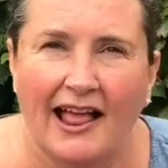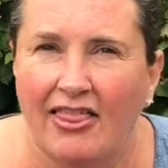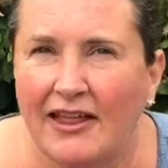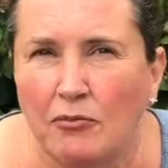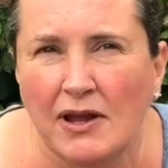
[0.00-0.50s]

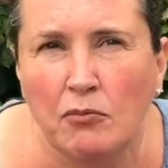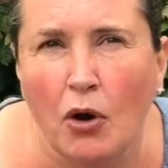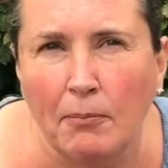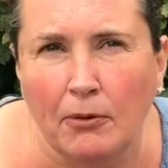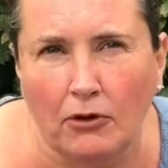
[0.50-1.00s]
Then we
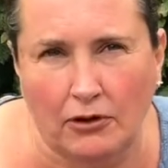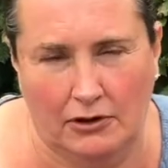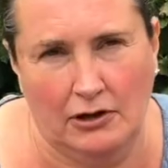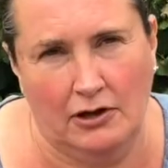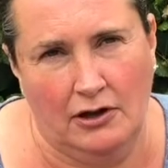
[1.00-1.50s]
wobble.
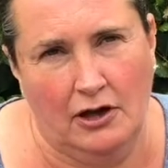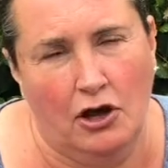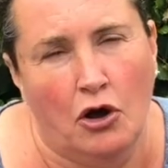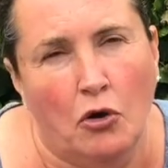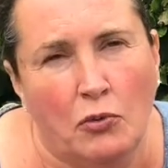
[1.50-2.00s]

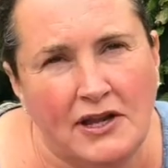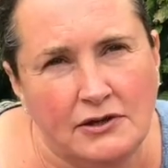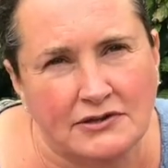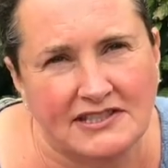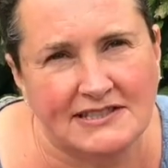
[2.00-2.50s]
We
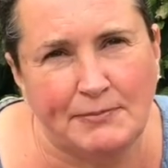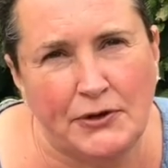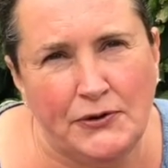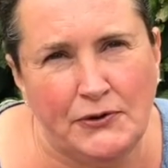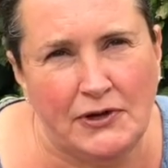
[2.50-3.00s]
use a spoon